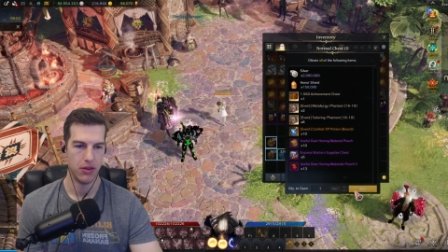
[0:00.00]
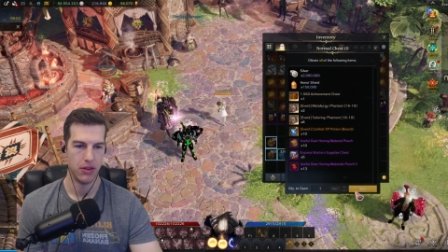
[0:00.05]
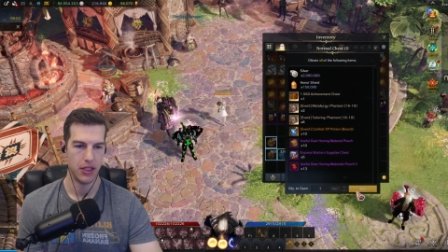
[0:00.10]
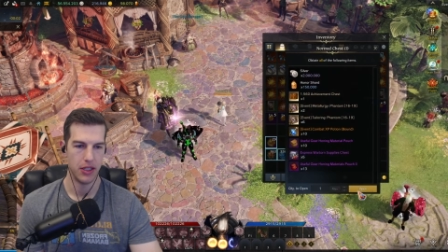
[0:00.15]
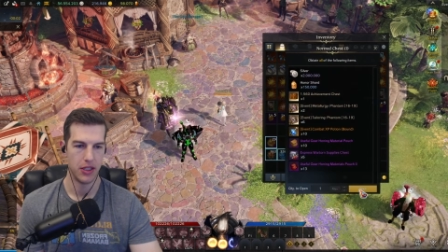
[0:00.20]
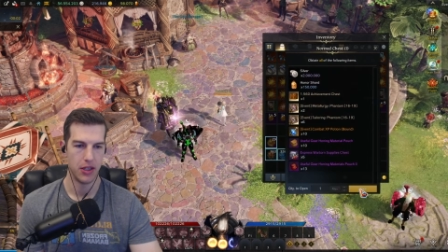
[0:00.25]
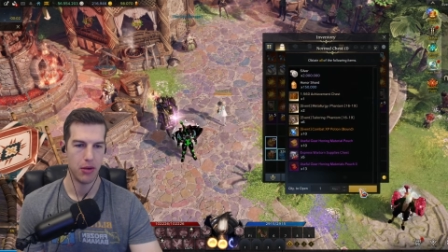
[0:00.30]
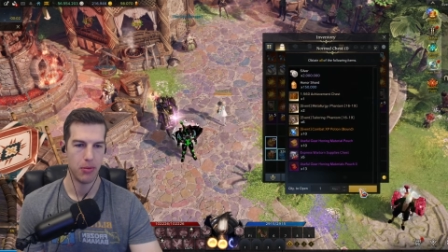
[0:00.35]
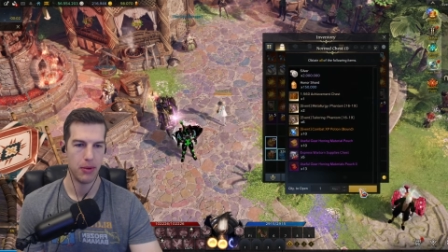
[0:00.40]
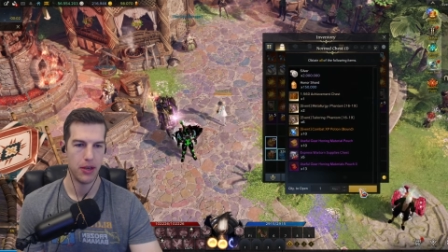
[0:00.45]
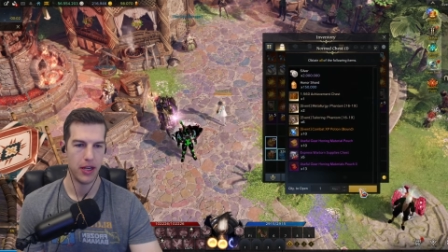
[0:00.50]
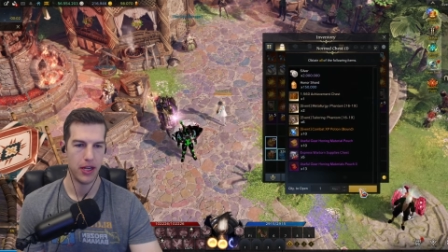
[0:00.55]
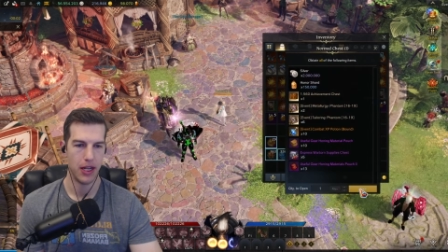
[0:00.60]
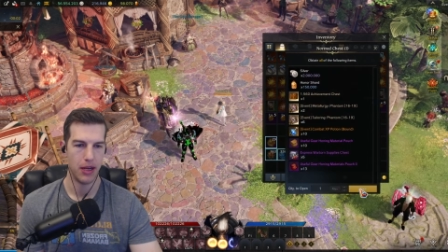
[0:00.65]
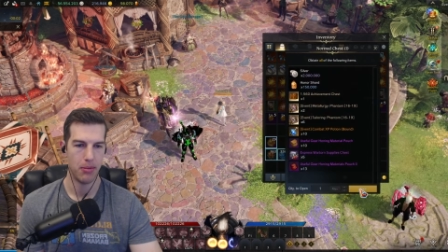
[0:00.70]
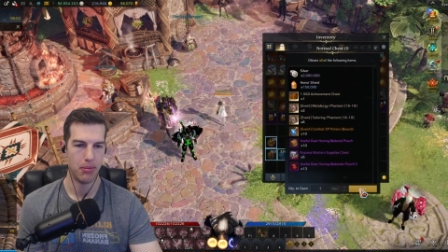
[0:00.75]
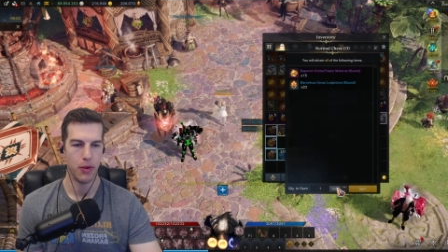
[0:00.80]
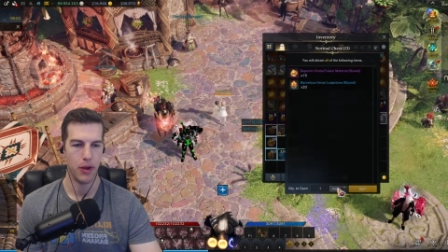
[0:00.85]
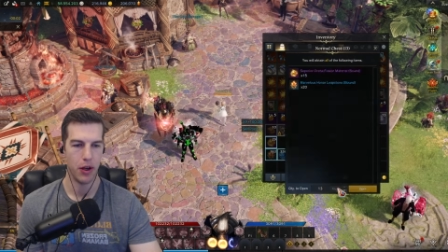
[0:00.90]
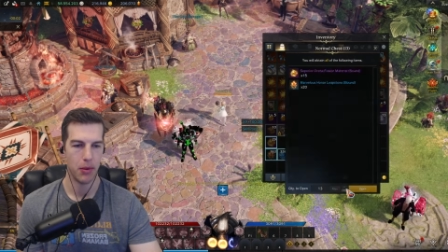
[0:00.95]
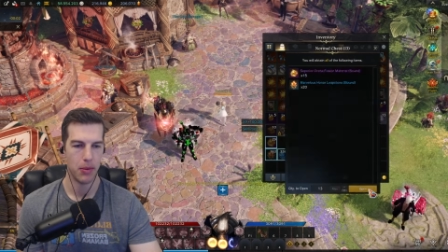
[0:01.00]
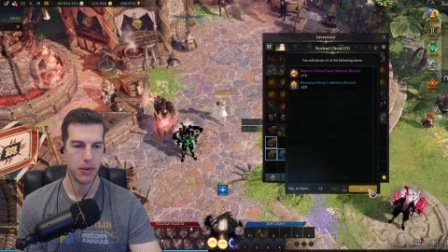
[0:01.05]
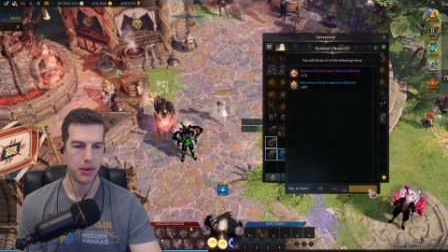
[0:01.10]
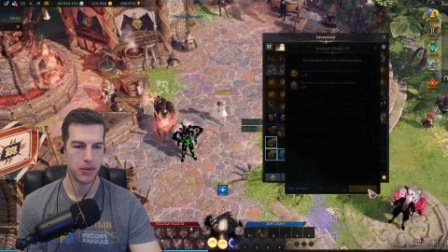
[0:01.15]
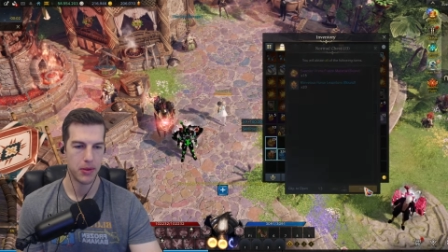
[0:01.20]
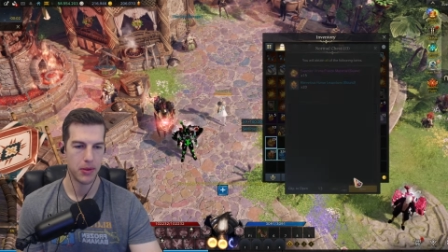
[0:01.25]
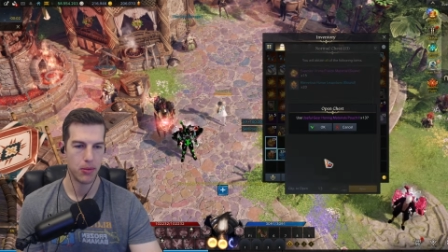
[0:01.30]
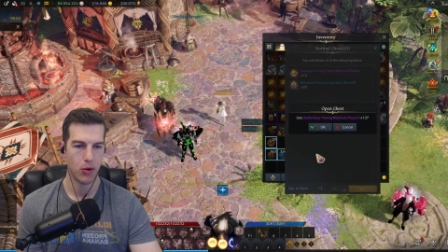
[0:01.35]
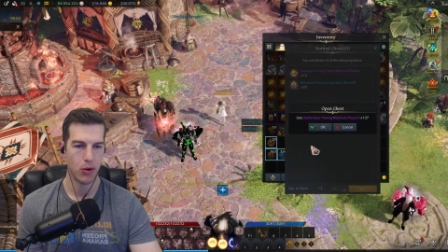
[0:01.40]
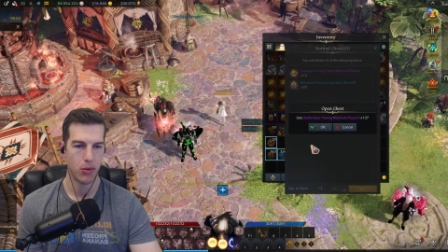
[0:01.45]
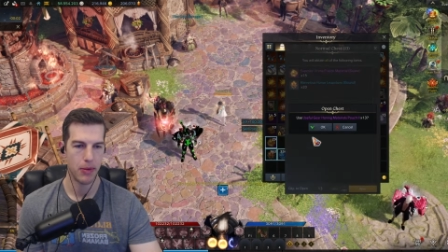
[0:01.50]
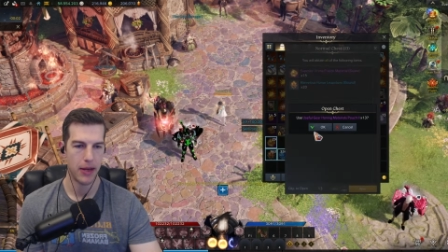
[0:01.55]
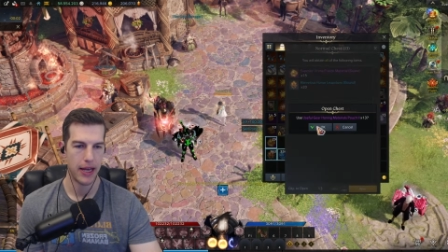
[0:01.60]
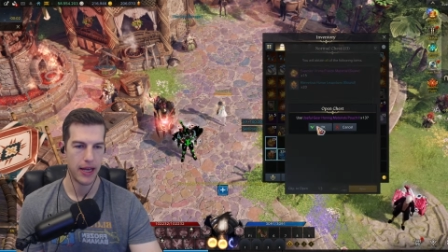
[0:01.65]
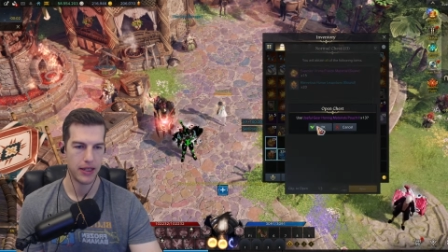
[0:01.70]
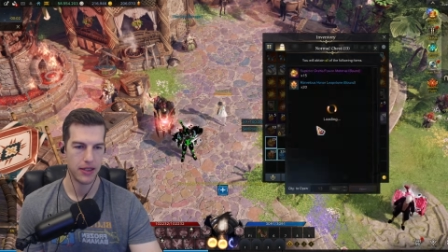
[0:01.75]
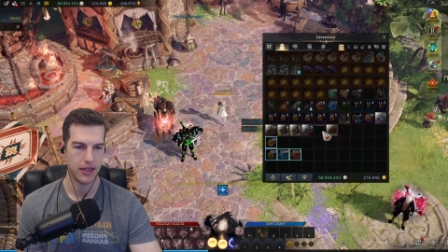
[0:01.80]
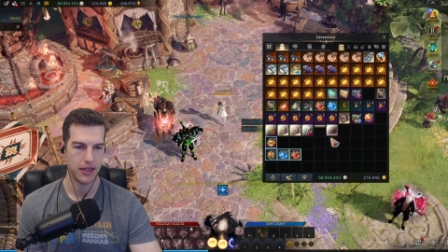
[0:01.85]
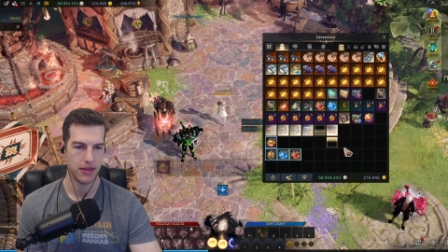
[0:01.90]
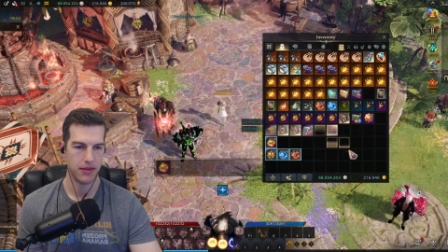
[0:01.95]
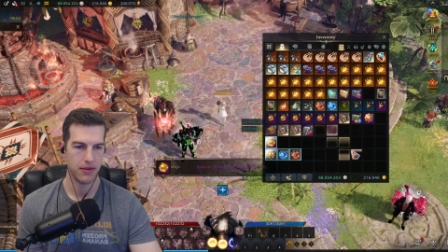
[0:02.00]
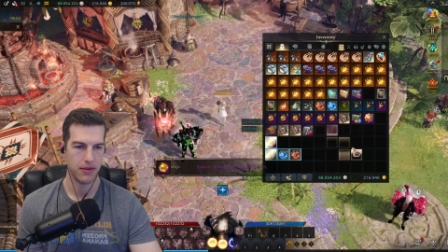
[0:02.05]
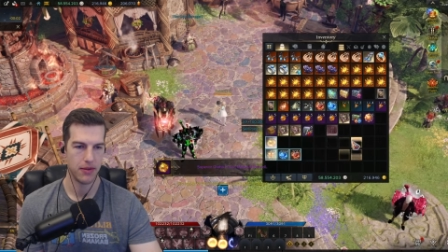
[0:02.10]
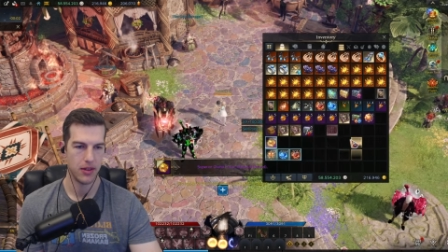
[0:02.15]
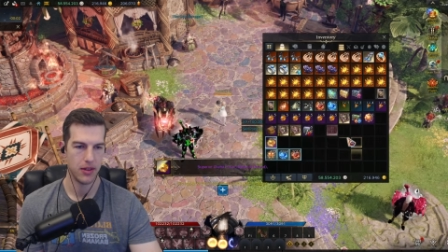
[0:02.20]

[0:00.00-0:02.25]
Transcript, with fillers: Let's open it up. We open up some more mats